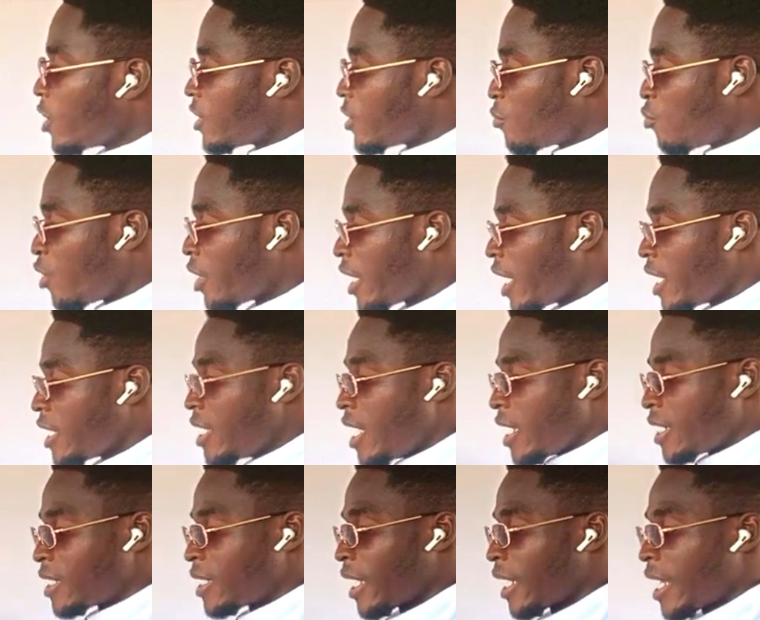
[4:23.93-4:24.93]
reciprocate
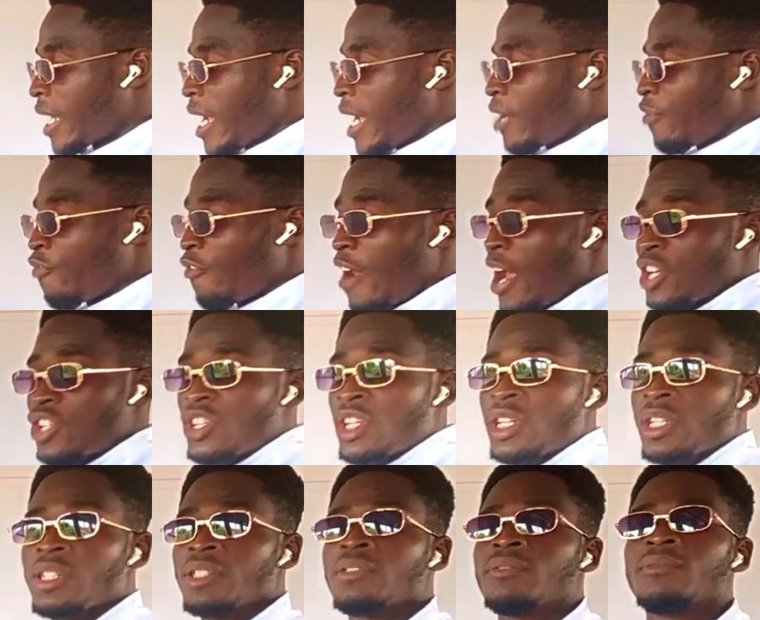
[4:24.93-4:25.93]
the second
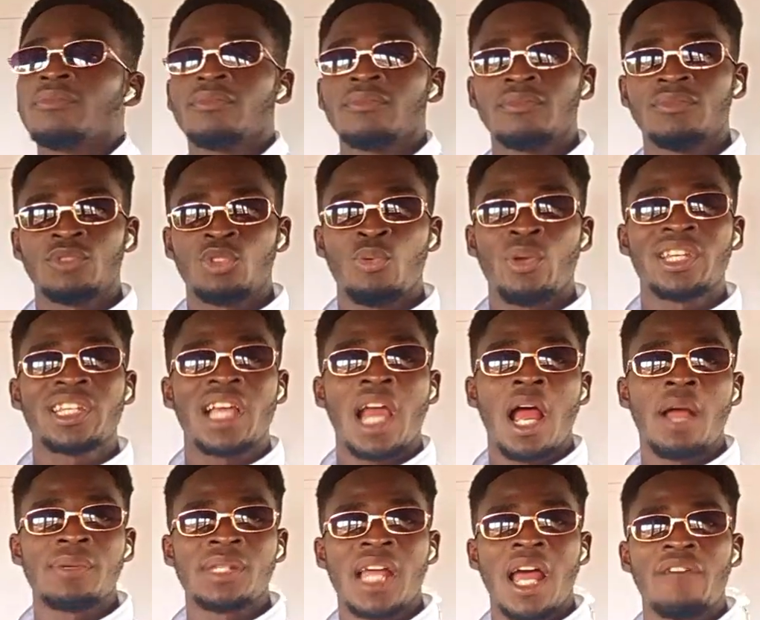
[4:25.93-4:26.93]
fraction, which
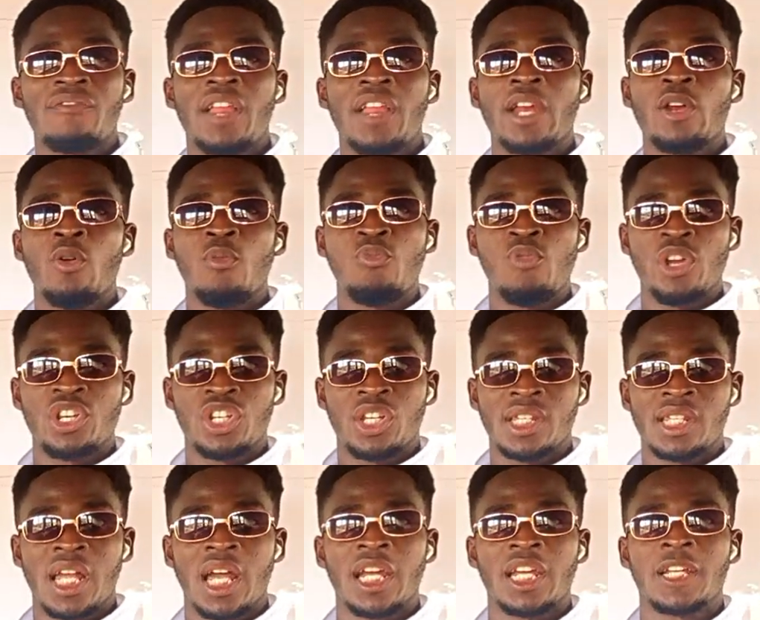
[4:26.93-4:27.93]
comes after the
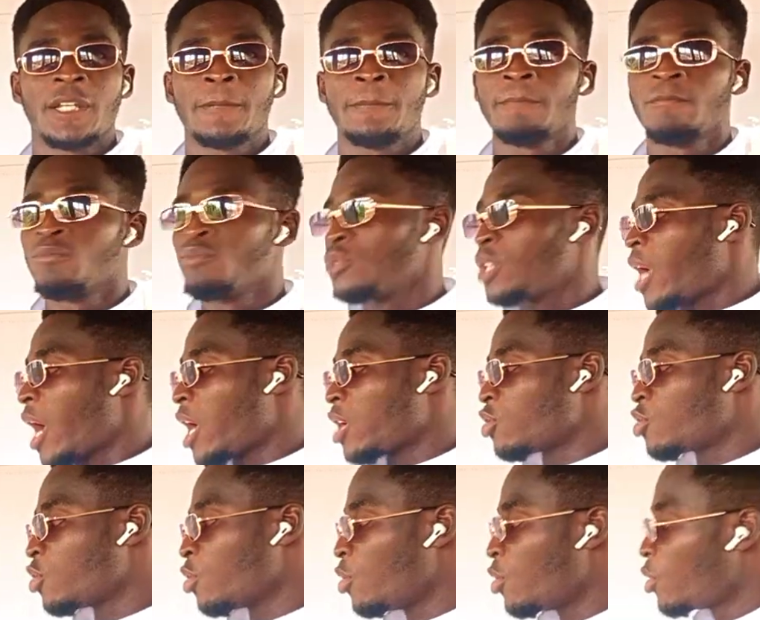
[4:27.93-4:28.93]
operation sign.
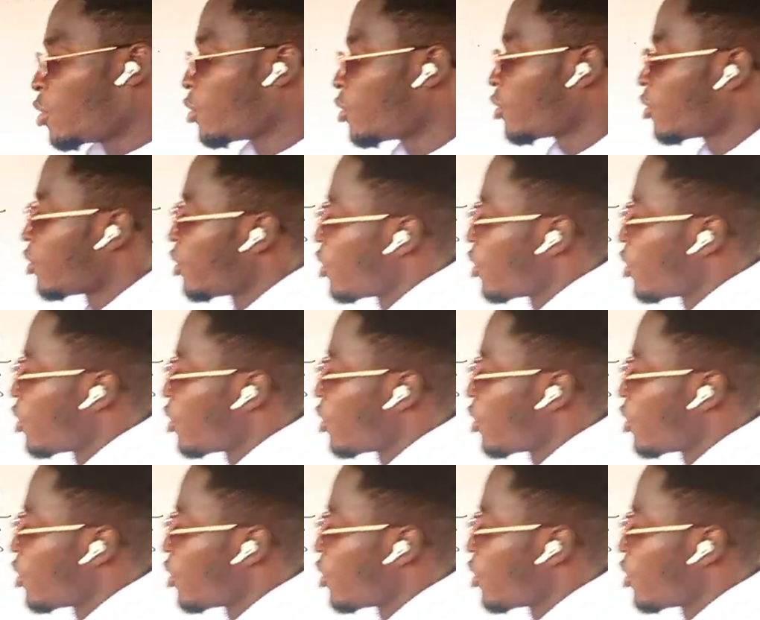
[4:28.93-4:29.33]
And so